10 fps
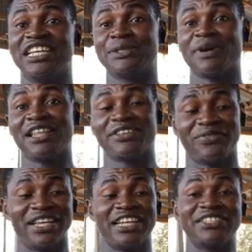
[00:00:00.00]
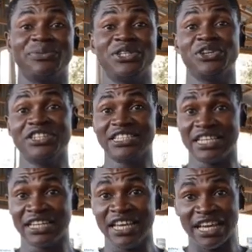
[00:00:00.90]
despite the fact that the video is
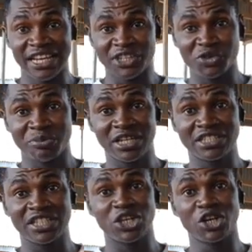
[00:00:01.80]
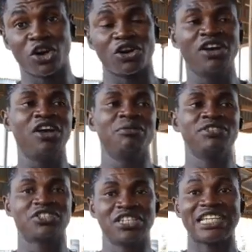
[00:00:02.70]
a little bit long.
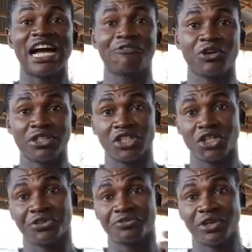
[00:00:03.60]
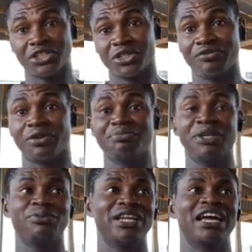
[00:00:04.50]
It's just that I've got a lot of questions from
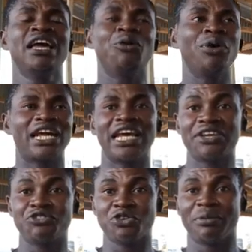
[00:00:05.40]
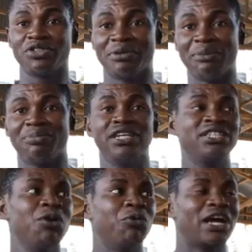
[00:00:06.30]
people like, what can I give to my pigs?
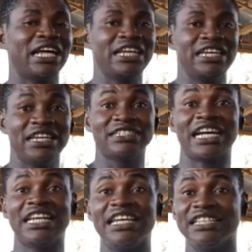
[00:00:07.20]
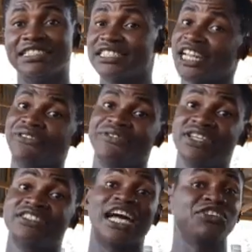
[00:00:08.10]
What can they eat? Can they eat this kind of
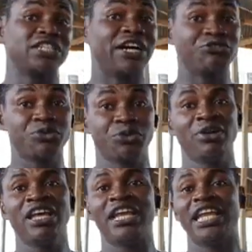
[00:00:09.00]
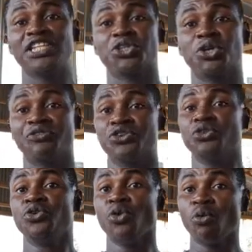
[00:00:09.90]
thing? So I just have to let all of you
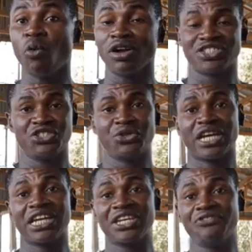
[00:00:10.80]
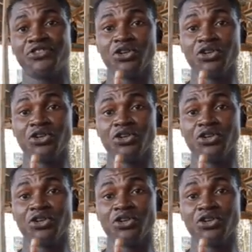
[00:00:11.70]
know what you can give to